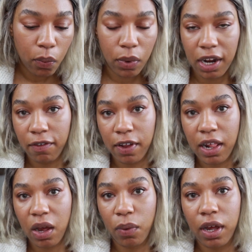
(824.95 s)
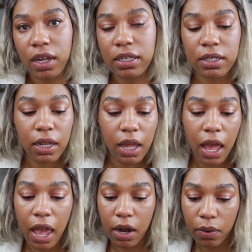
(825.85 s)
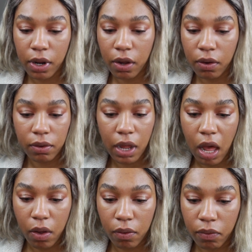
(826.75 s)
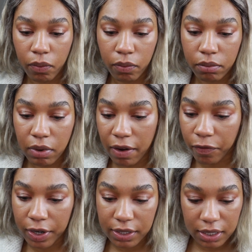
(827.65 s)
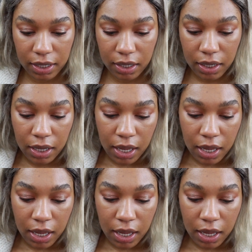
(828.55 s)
Whenever that was, I don't know. I'll reference it.